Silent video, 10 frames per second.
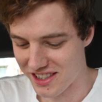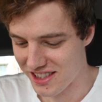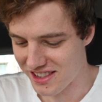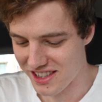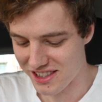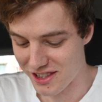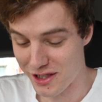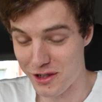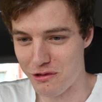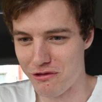This thing is
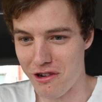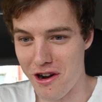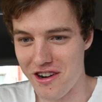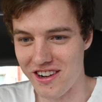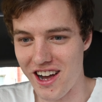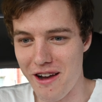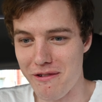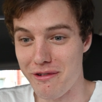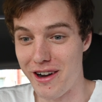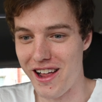strong.
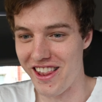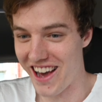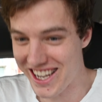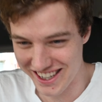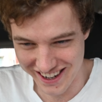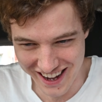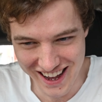I like it.